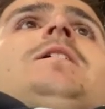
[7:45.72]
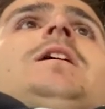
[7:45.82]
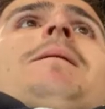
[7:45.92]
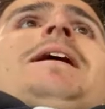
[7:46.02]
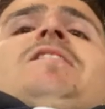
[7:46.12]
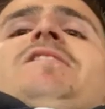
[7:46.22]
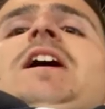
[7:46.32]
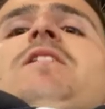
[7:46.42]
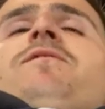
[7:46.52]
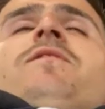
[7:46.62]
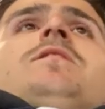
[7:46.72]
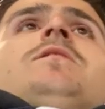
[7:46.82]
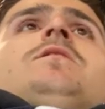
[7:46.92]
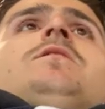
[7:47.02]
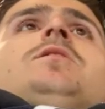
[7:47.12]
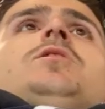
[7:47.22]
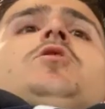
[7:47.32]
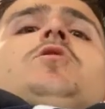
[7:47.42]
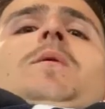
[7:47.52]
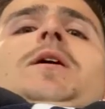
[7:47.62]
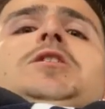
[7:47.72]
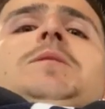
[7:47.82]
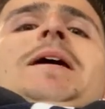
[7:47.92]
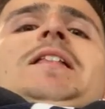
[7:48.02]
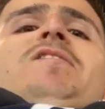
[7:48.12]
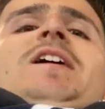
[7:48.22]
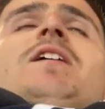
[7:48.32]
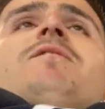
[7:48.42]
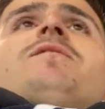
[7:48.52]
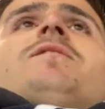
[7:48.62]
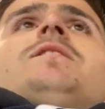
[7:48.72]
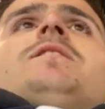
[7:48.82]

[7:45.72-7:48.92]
We made a save. Hugo actually made the save.